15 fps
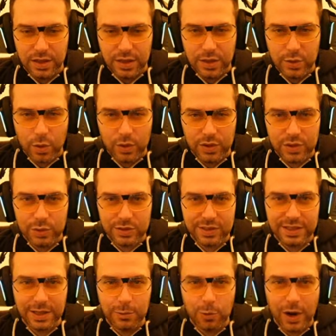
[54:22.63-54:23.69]
in order to
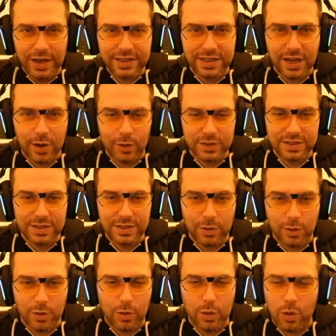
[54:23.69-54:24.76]
steal White Council
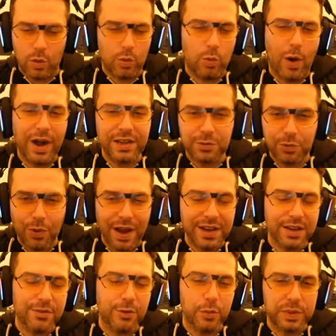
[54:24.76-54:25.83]
or White
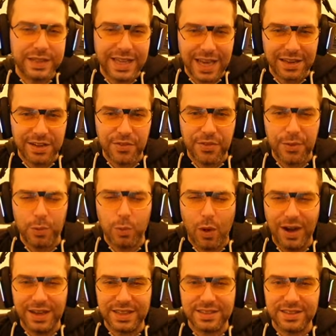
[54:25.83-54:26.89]
Rider from Gandalf the
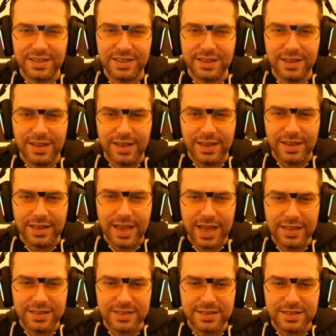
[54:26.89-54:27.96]
White.
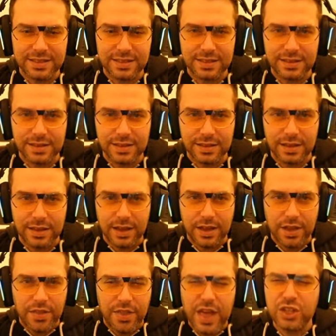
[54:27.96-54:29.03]
That
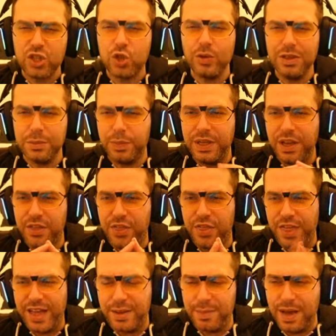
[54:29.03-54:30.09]
shouldn't be a
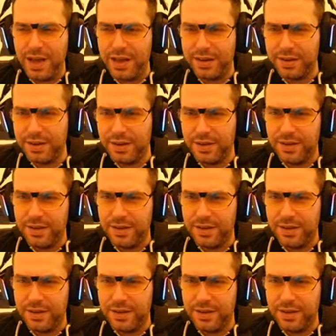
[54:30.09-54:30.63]
thing, man.